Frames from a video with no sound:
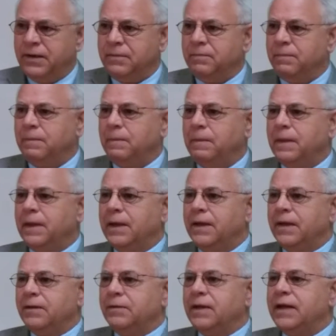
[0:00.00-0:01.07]
them
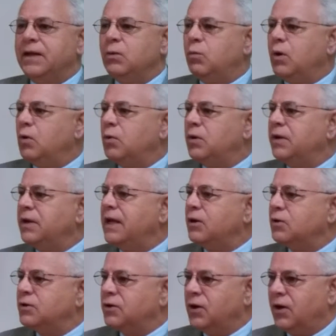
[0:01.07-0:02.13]
that he wrote a
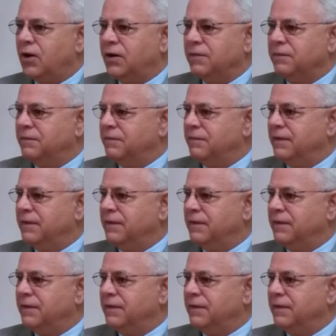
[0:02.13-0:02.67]
letter to her,